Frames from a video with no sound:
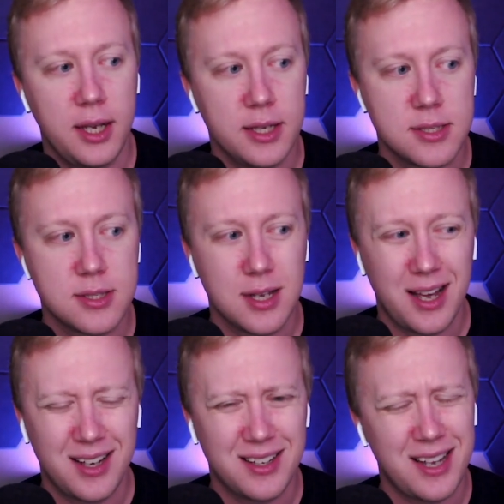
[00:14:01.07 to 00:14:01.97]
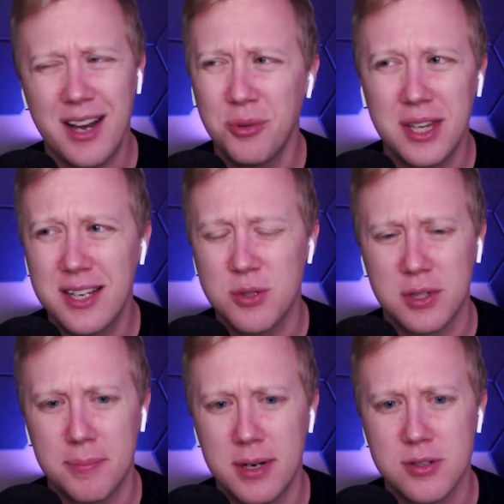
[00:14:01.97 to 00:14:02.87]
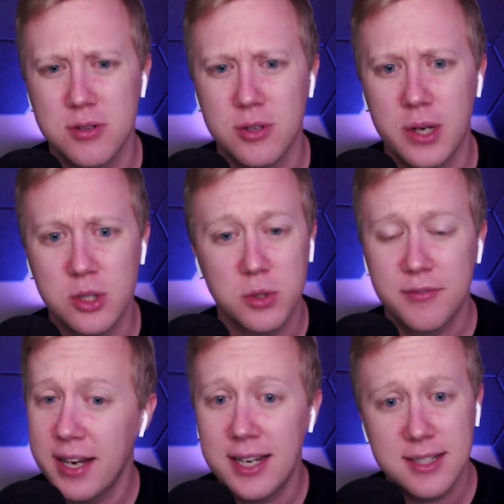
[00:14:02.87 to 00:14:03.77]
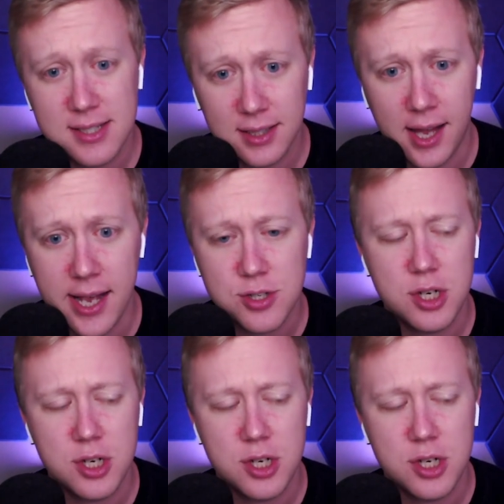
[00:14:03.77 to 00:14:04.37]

It's, I don't think it's what the Bears are doing. It's what the Vikings did last